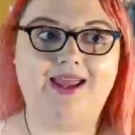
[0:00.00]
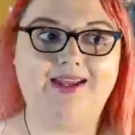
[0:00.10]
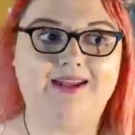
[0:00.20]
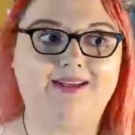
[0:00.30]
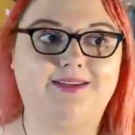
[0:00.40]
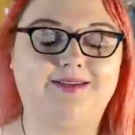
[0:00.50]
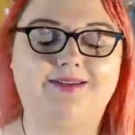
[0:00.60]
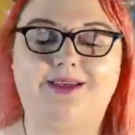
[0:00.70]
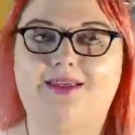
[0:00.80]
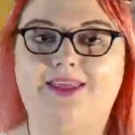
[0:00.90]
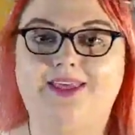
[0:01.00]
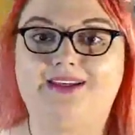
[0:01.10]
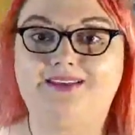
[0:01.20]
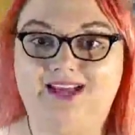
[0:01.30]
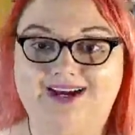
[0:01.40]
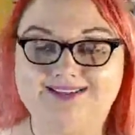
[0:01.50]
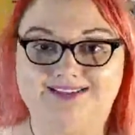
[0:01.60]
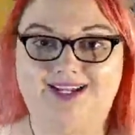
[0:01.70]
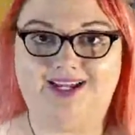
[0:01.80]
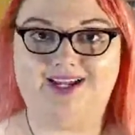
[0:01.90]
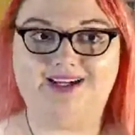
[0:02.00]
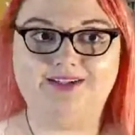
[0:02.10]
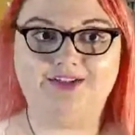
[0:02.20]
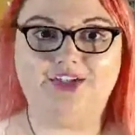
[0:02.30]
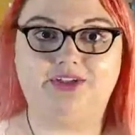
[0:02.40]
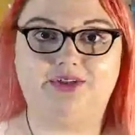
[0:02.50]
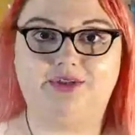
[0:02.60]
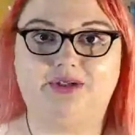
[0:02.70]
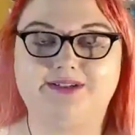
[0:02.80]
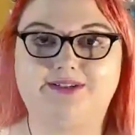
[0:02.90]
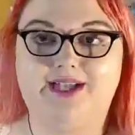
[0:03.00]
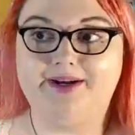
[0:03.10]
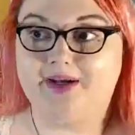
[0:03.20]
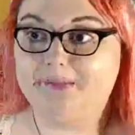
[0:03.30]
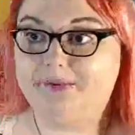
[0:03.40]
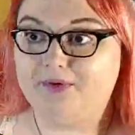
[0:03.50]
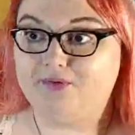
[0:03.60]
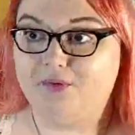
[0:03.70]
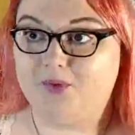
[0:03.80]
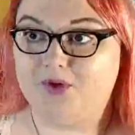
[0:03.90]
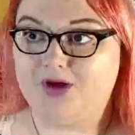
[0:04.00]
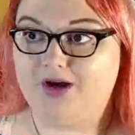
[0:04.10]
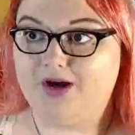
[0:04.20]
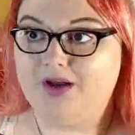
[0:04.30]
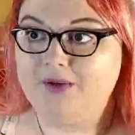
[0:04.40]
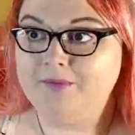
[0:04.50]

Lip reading: it is the last day to sign up for